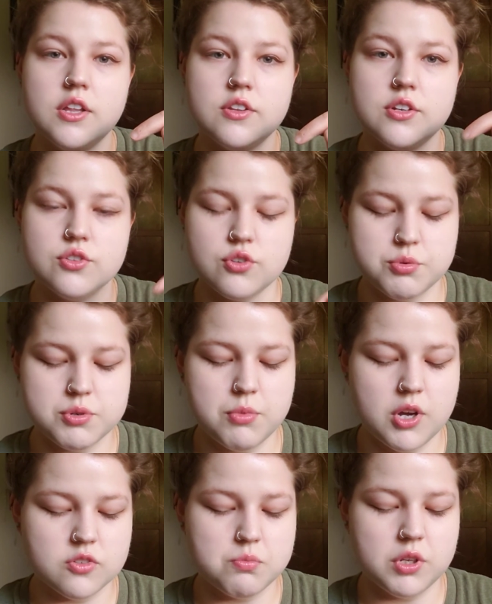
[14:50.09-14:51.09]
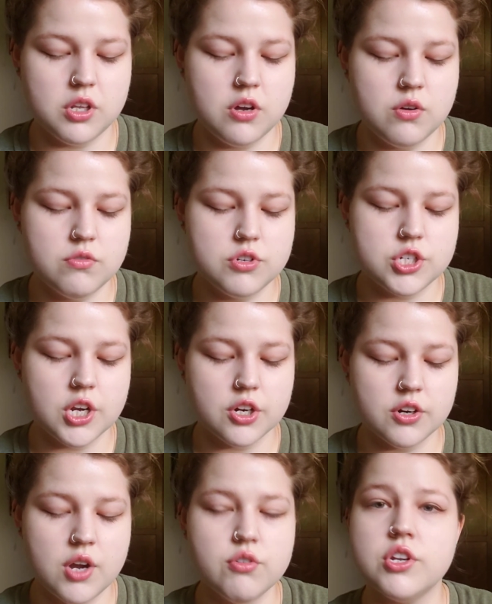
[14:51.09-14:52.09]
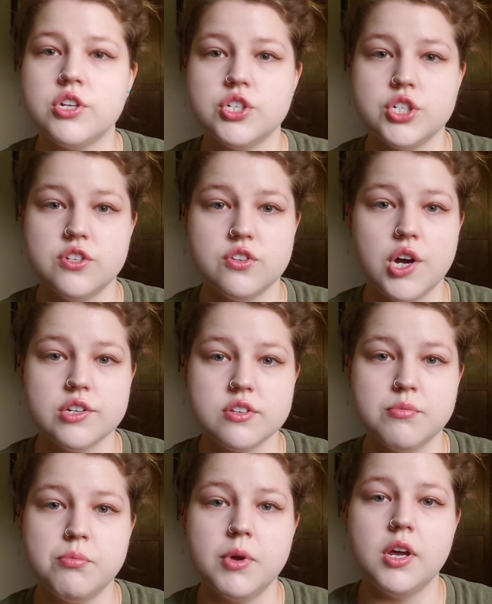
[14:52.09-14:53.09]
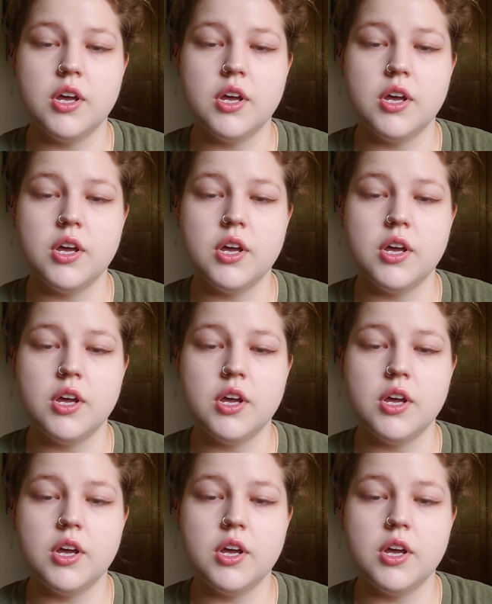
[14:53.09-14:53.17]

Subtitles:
the description box below. Check her out, she's awesome.